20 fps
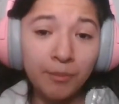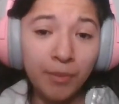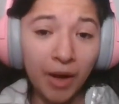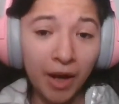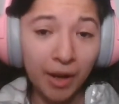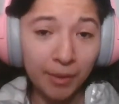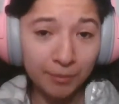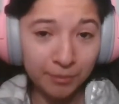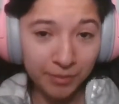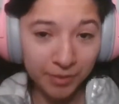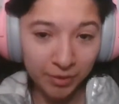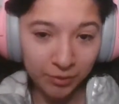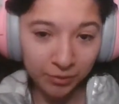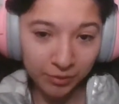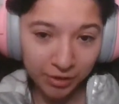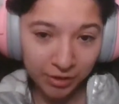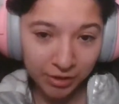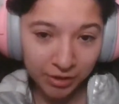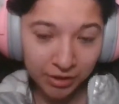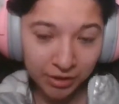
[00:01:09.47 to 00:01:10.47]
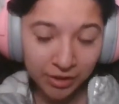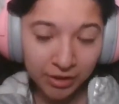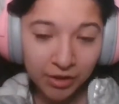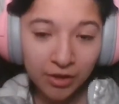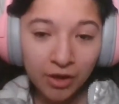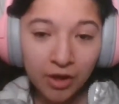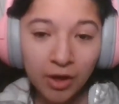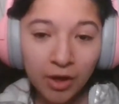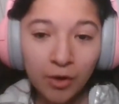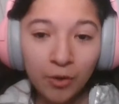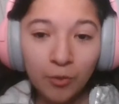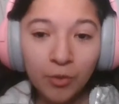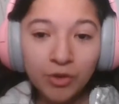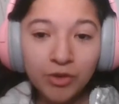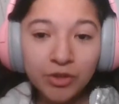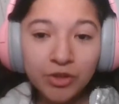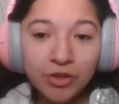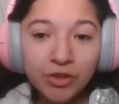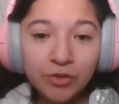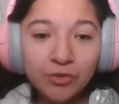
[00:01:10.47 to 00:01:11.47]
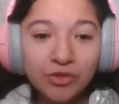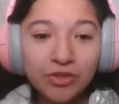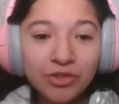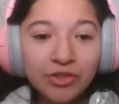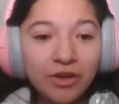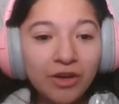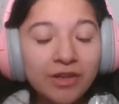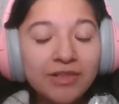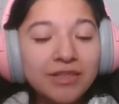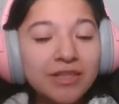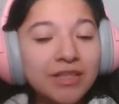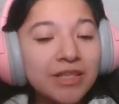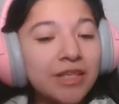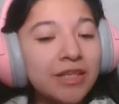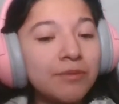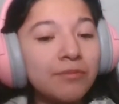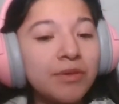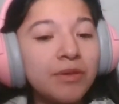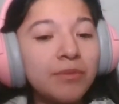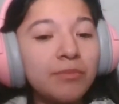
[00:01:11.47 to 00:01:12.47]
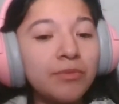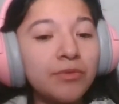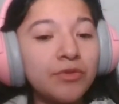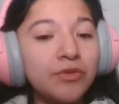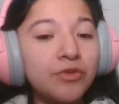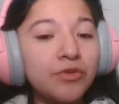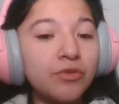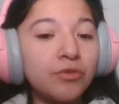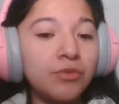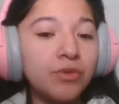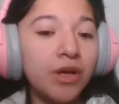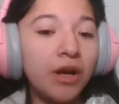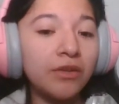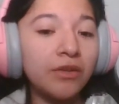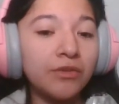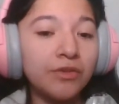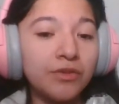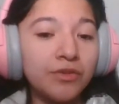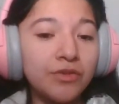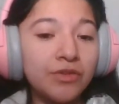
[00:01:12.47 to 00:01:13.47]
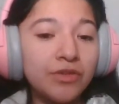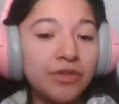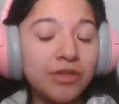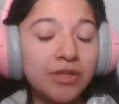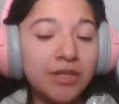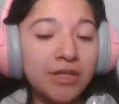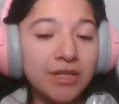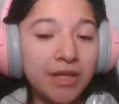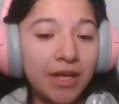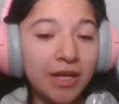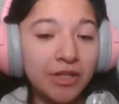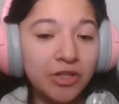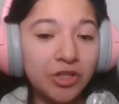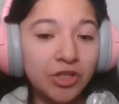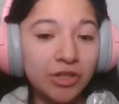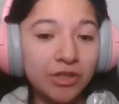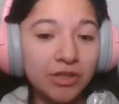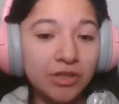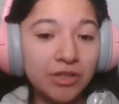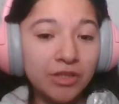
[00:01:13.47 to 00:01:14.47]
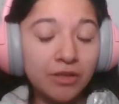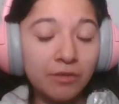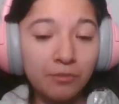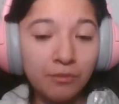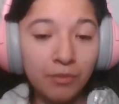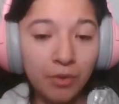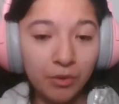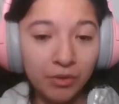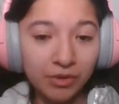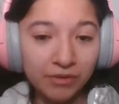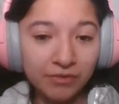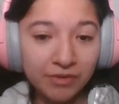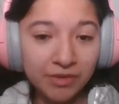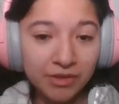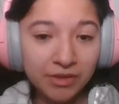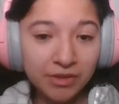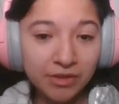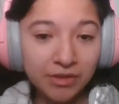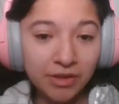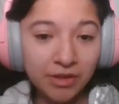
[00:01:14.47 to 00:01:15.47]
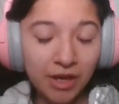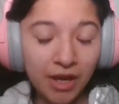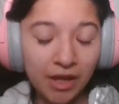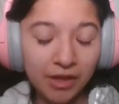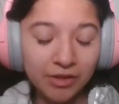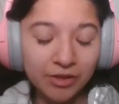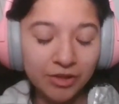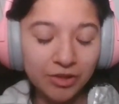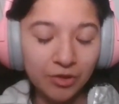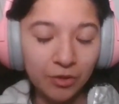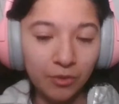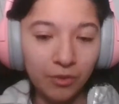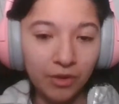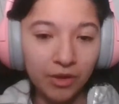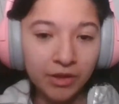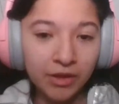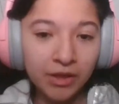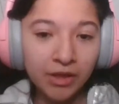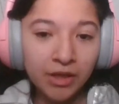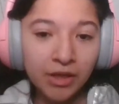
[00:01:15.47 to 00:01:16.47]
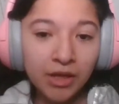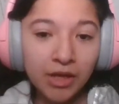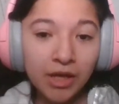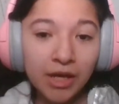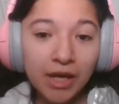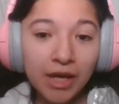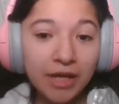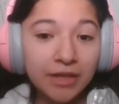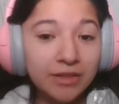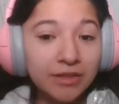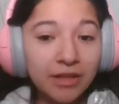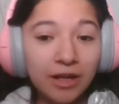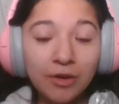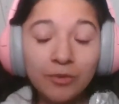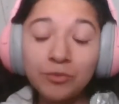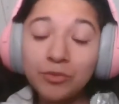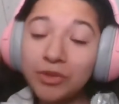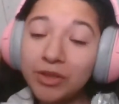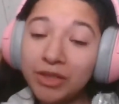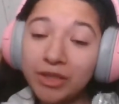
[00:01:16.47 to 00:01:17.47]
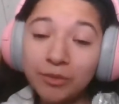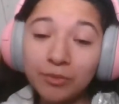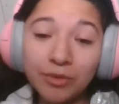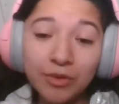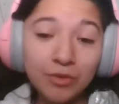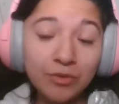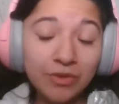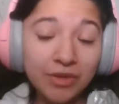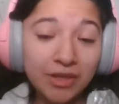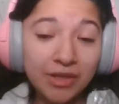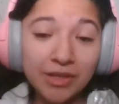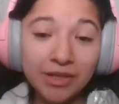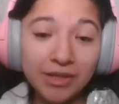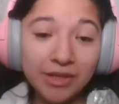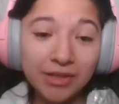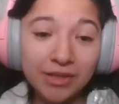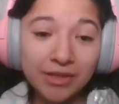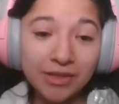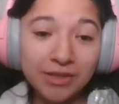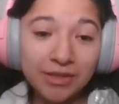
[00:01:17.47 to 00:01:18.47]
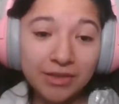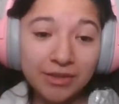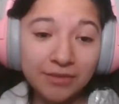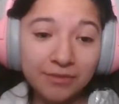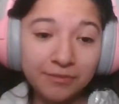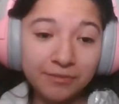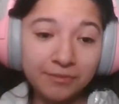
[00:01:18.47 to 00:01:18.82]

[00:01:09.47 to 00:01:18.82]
popular. Once you start seeing people's true colors, intentions, motives, and so on, it's not really what you think it is.